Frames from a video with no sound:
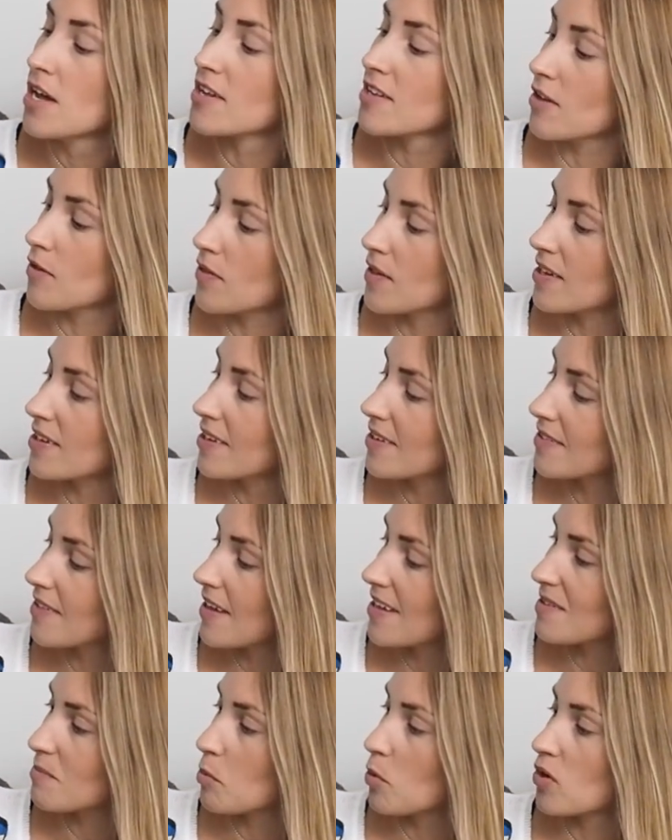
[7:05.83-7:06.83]
So this is
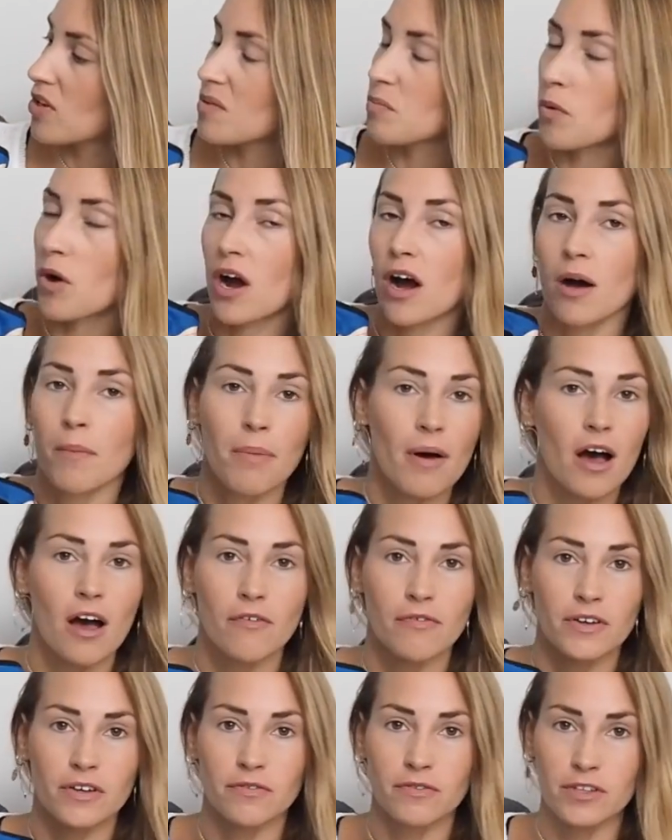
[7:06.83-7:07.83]
their sports bra,
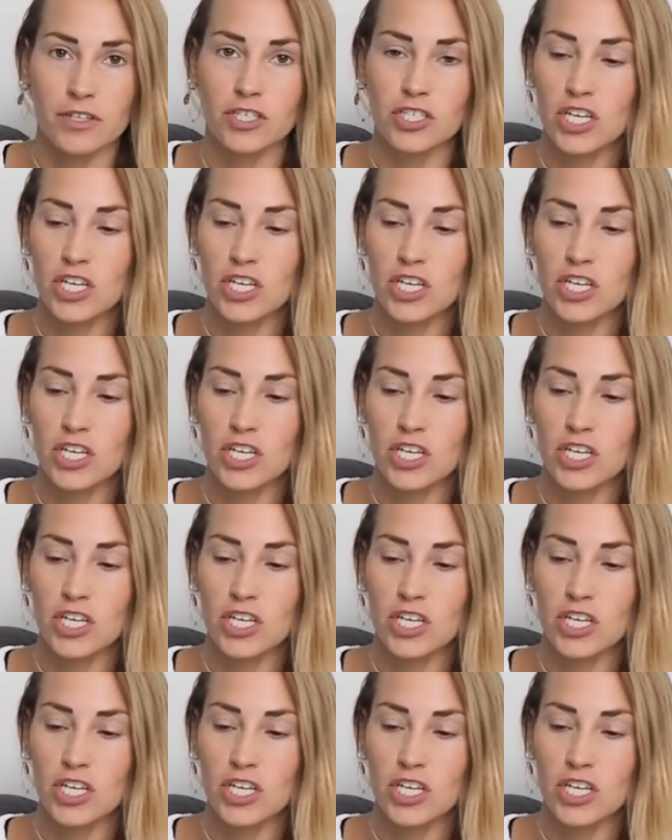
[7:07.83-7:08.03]
perfect for the